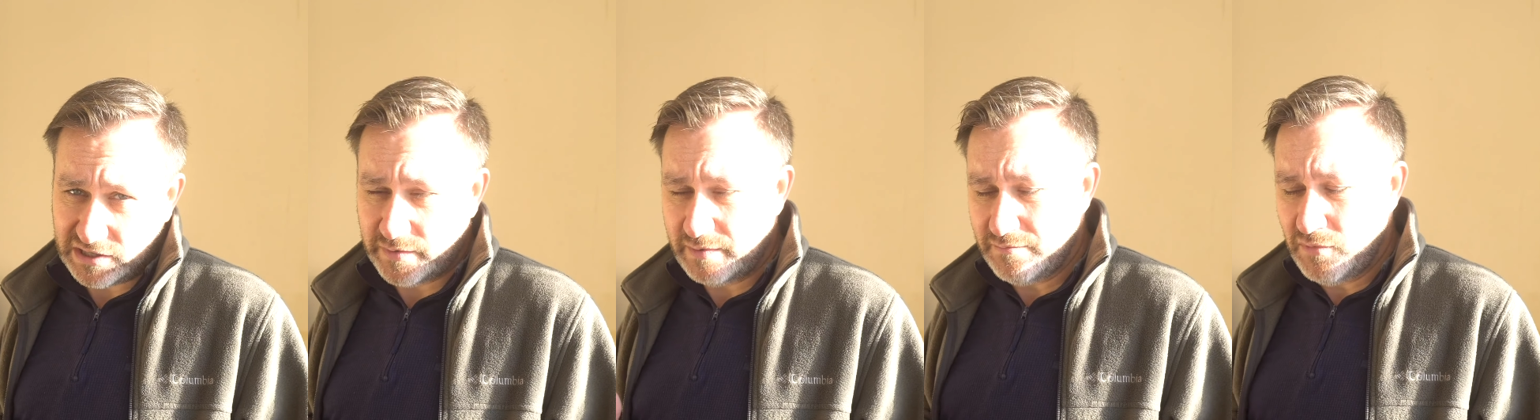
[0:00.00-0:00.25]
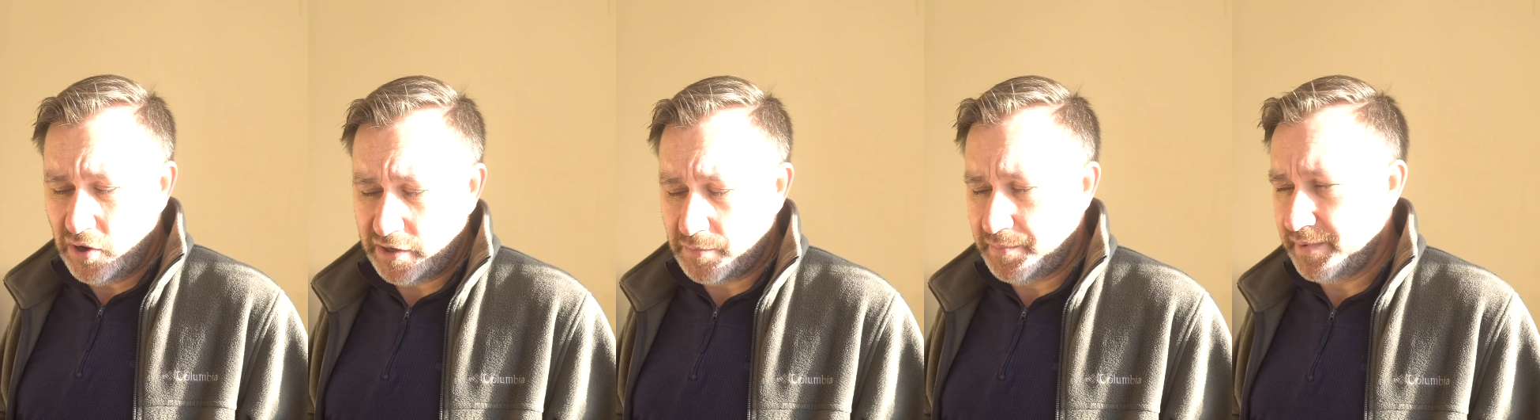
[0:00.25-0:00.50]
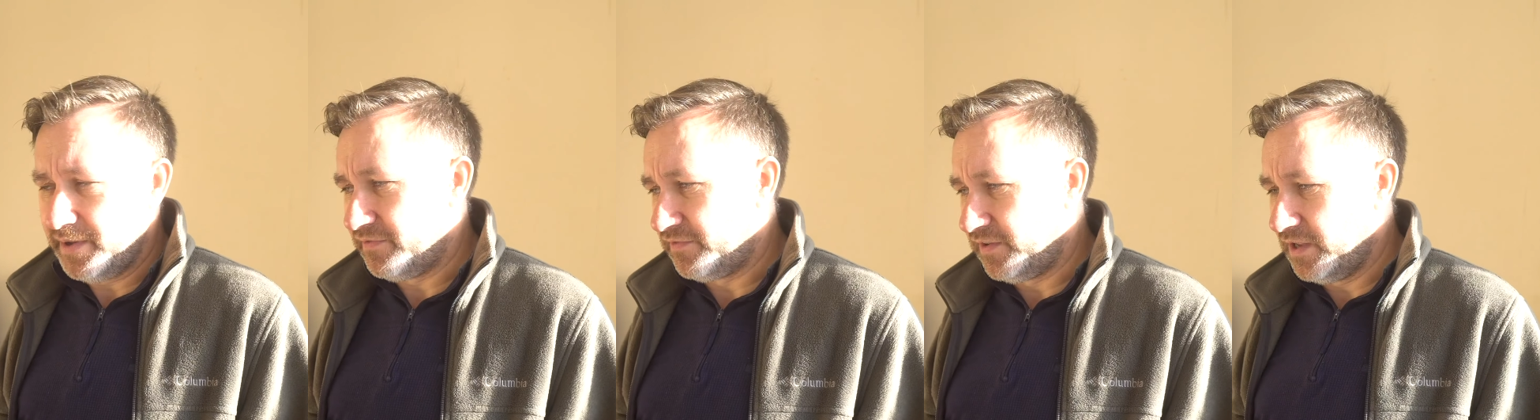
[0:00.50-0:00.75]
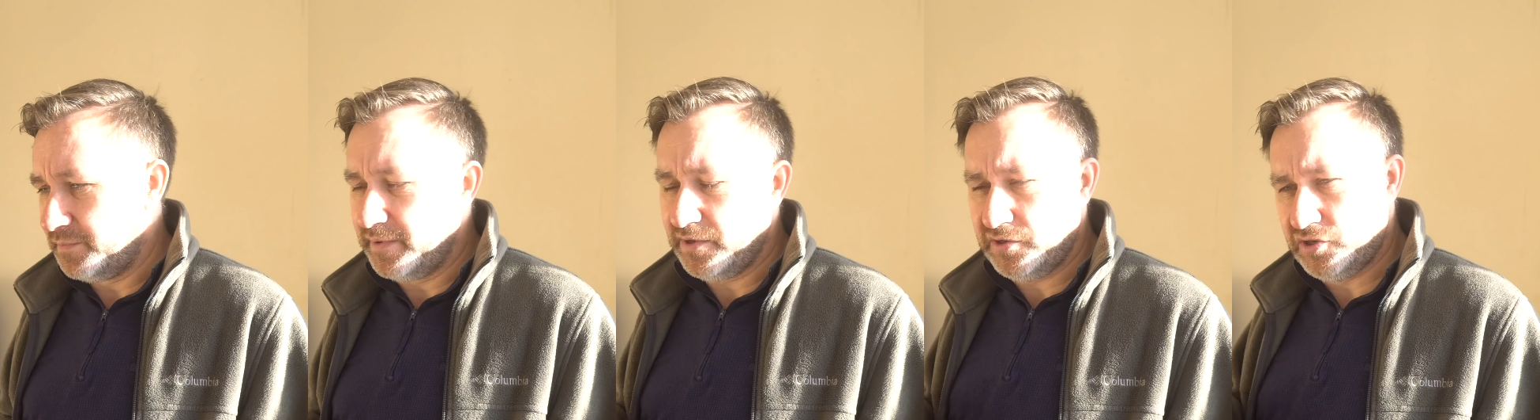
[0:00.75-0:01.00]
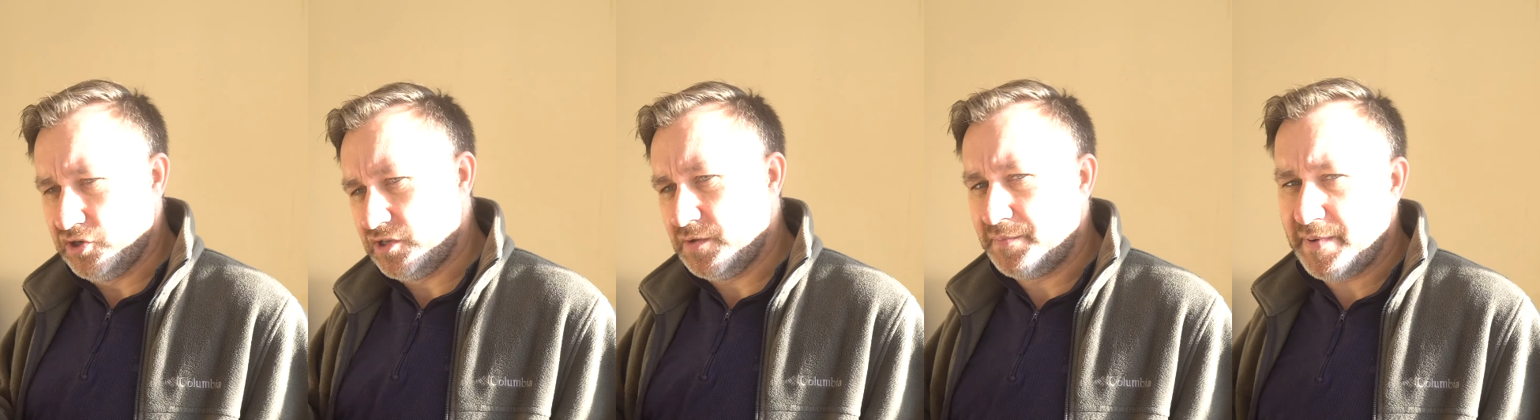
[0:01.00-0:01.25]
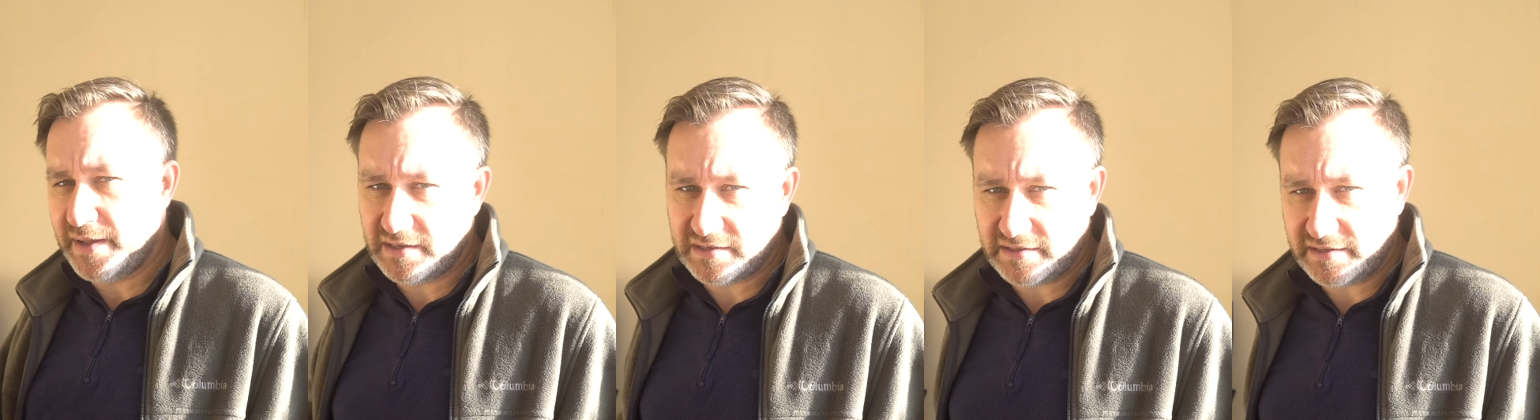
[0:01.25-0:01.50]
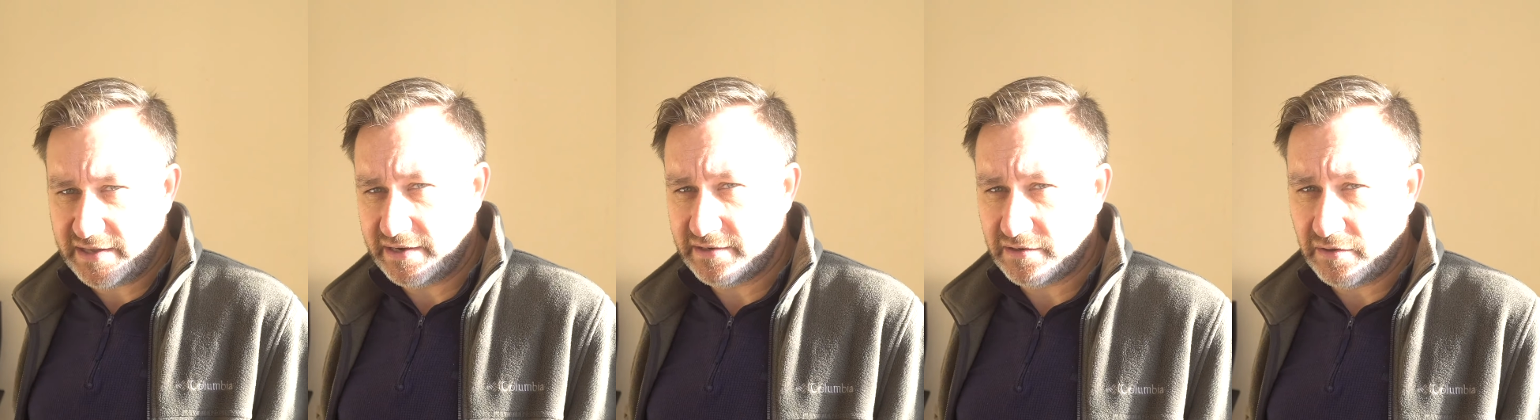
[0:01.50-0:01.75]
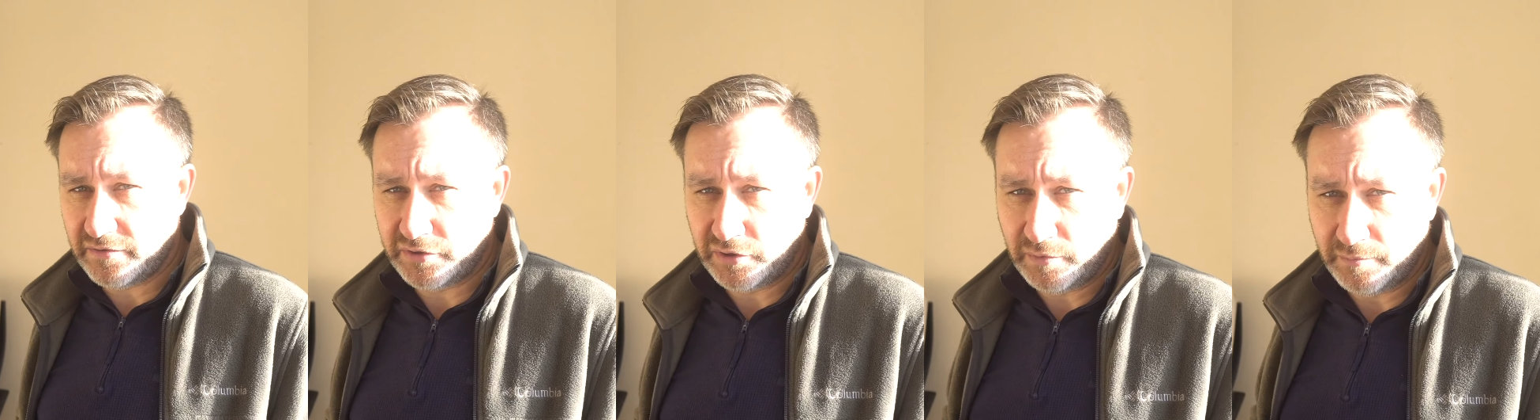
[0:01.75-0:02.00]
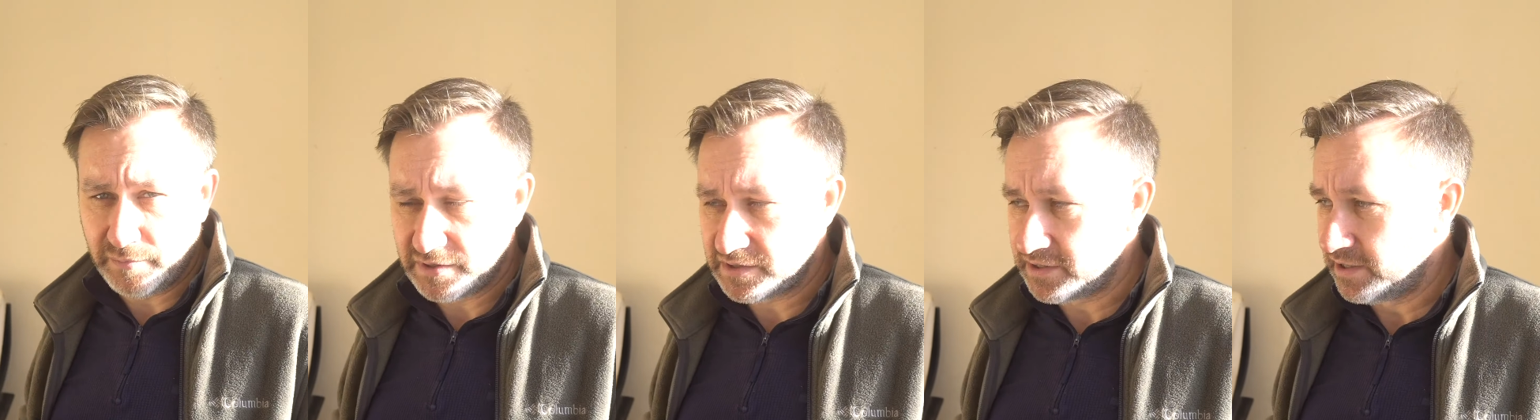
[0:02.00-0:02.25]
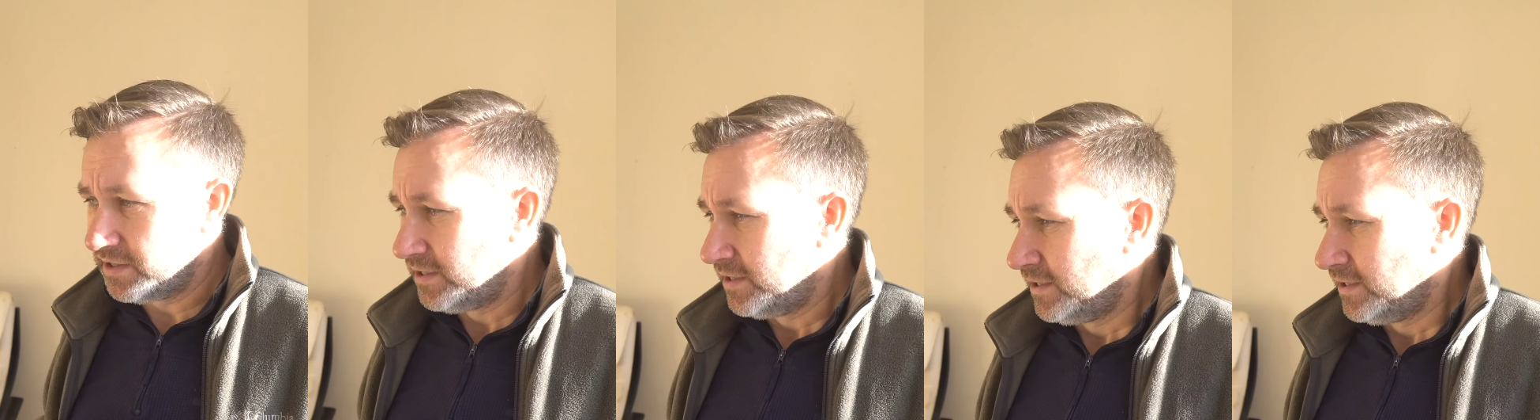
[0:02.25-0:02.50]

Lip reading: So it might not be a flip. It just depends at the end on the numbers.